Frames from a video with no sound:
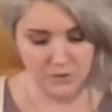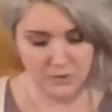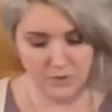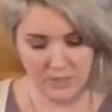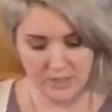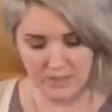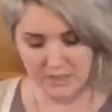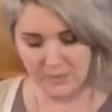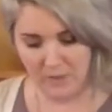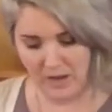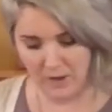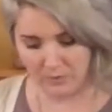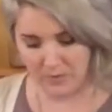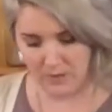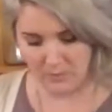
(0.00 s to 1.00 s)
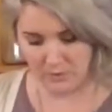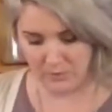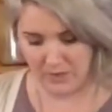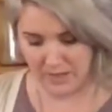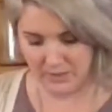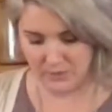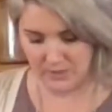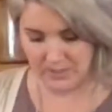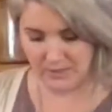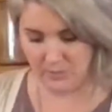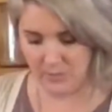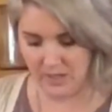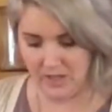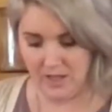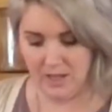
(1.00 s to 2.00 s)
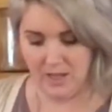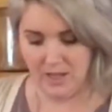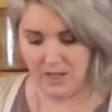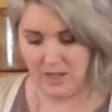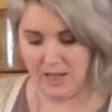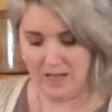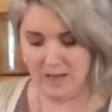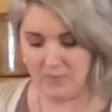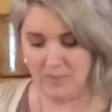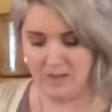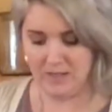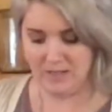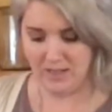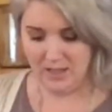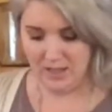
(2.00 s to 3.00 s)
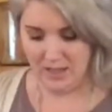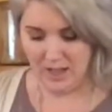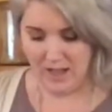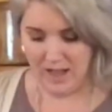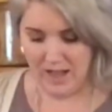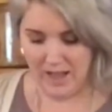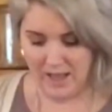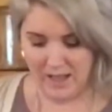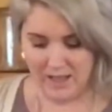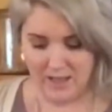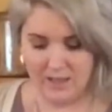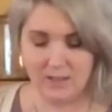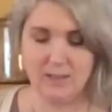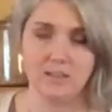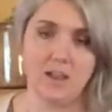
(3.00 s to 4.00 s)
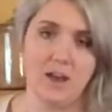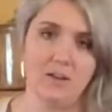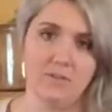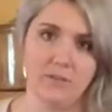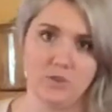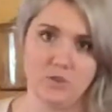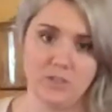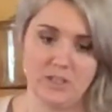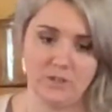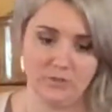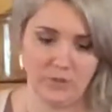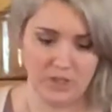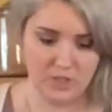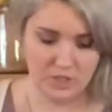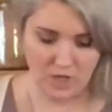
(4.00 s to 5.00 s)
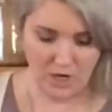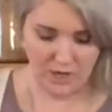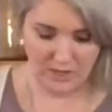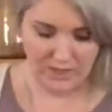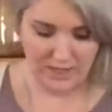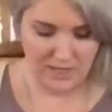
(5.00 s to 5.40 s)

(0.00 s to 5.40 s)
this is my rainbow rice recipe. I love using fresh garlic,